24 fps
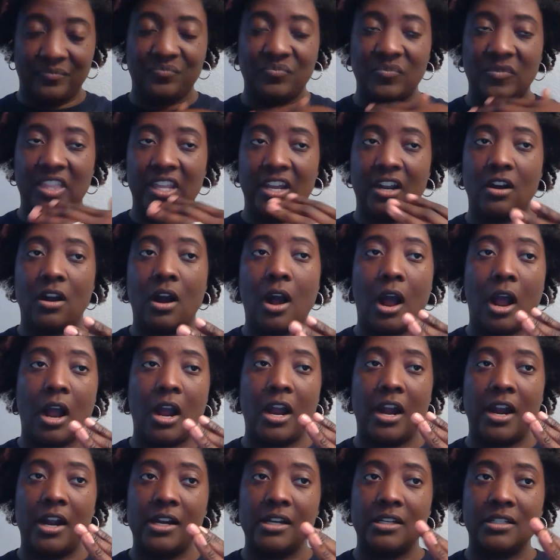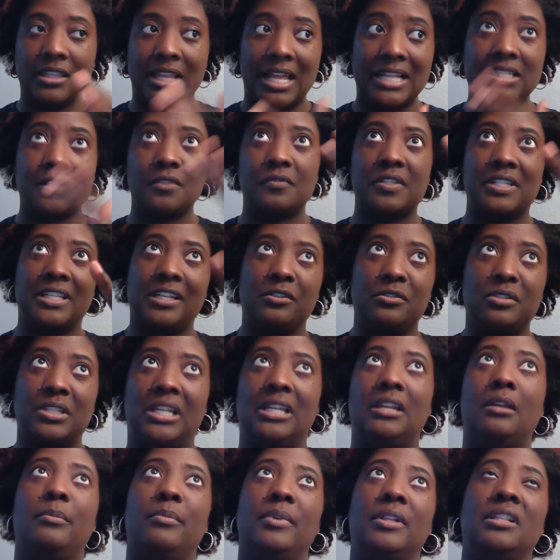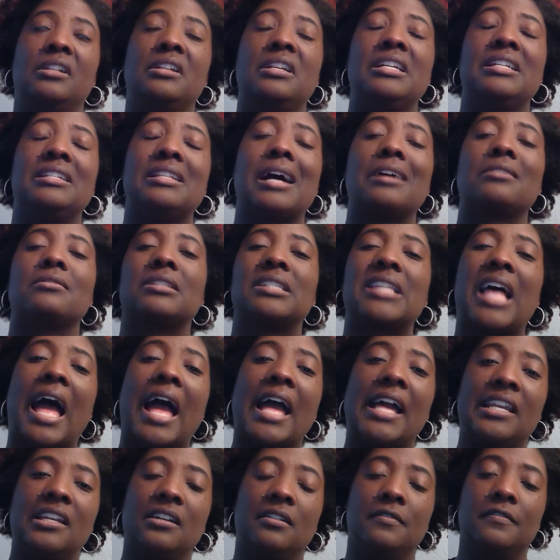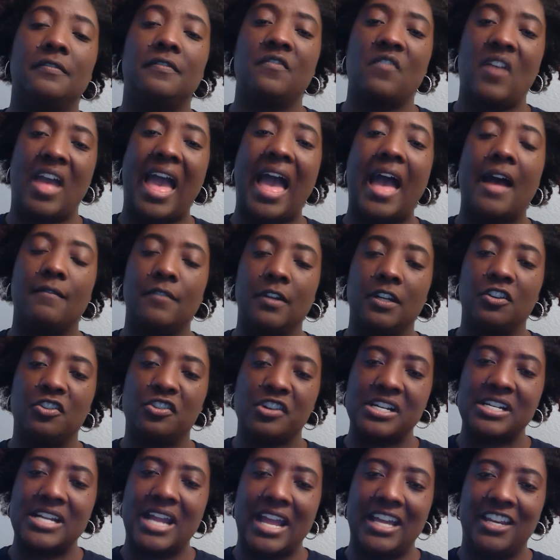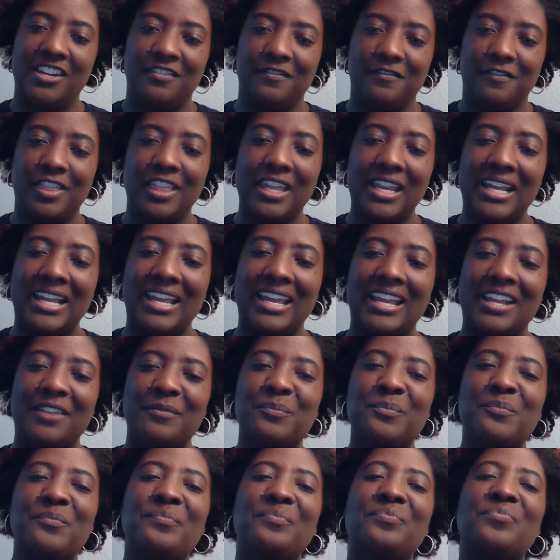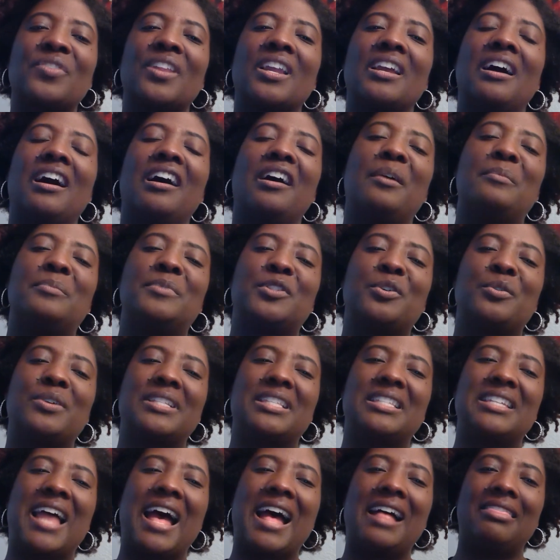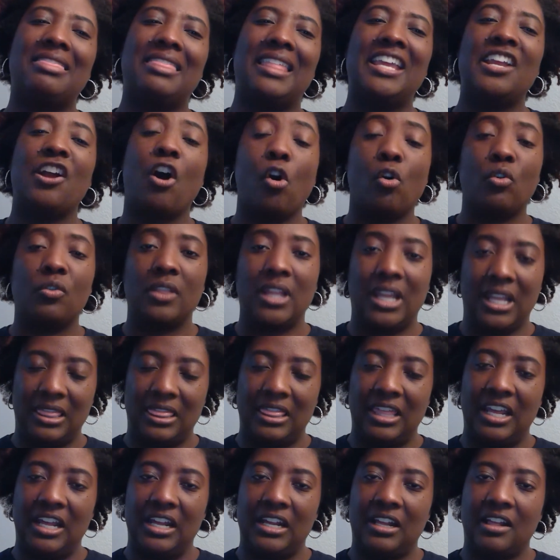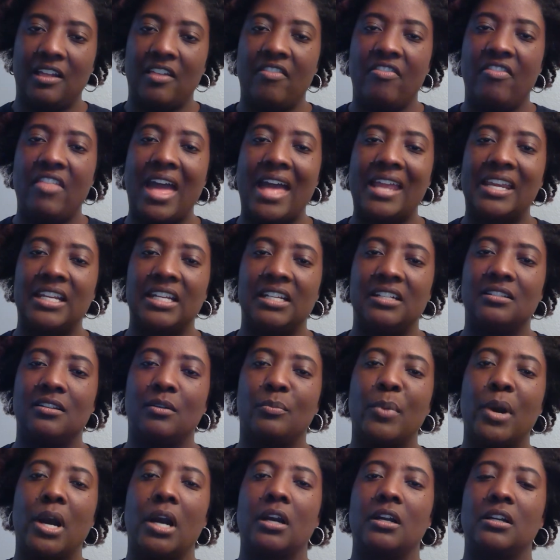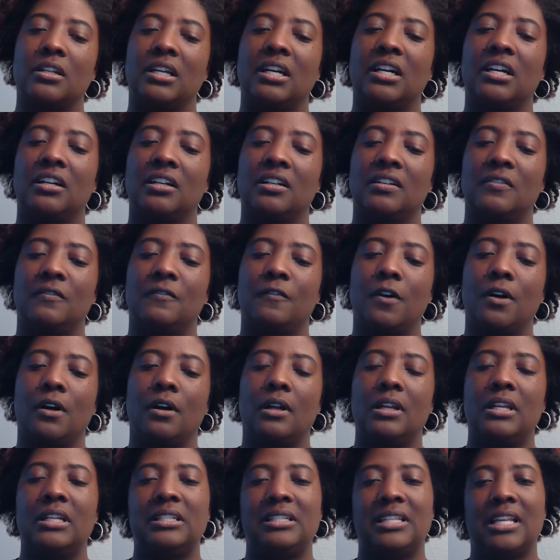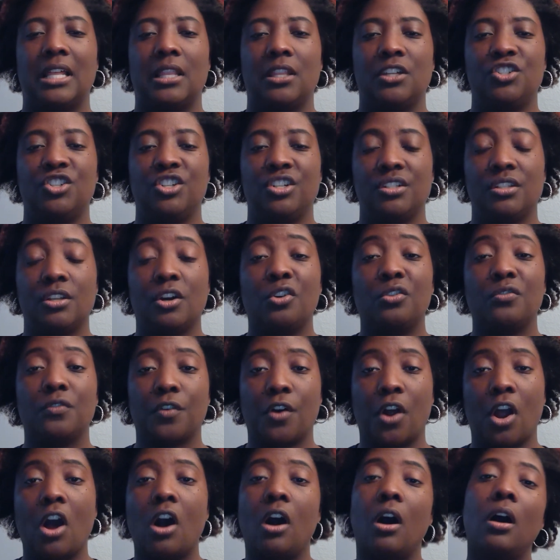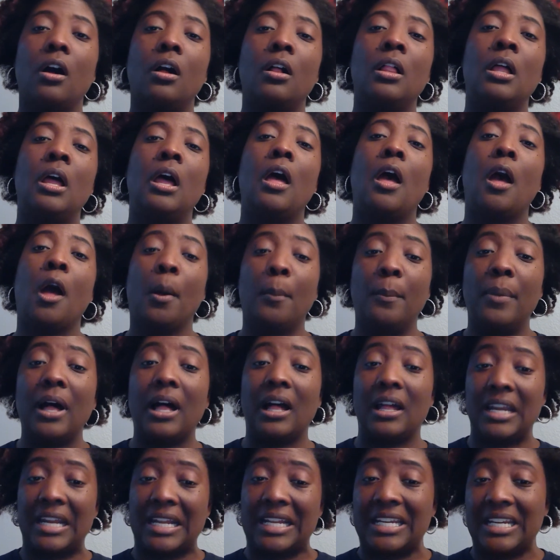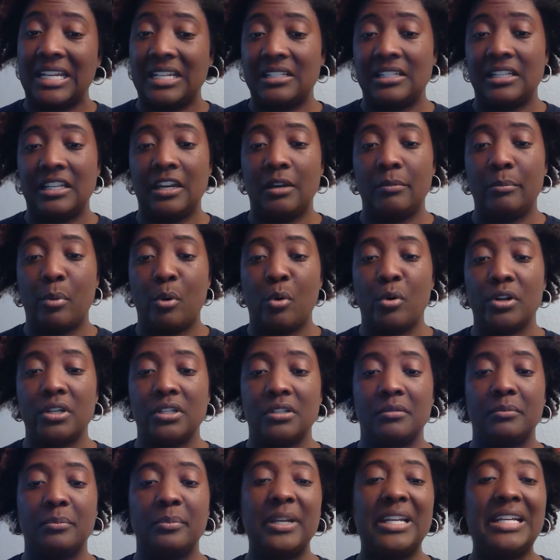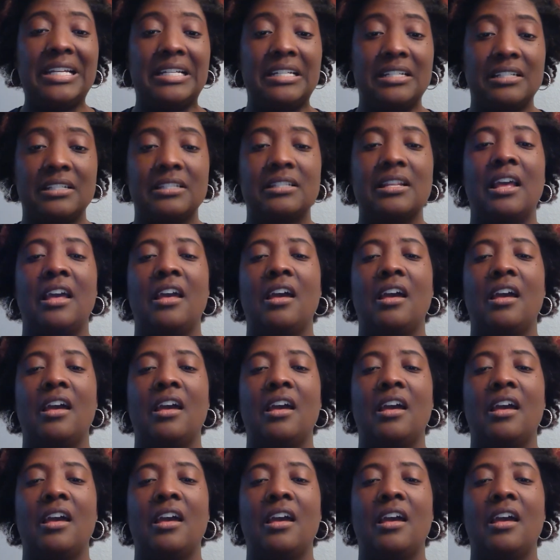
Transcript: there are lots of skills and abilities outside of having creative thinking. So it's not the only thing that is a part of intelligence overall, but it is an important piece